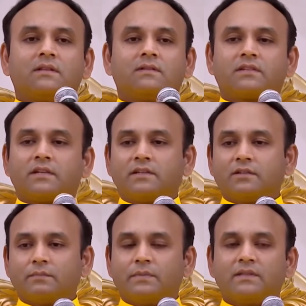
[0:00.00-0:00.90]
It will shred
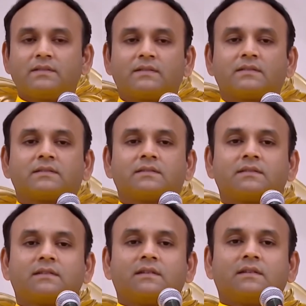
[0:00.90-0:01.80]
into pieces.
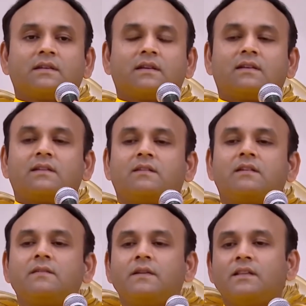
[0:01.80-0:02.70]
And it
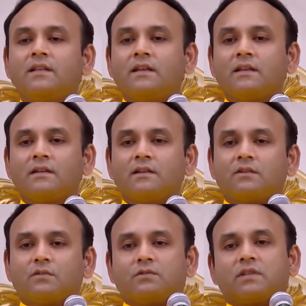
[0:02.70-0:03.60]
will reveal the
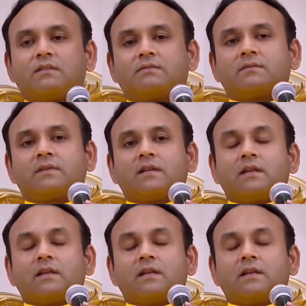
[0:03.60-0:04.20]
true self.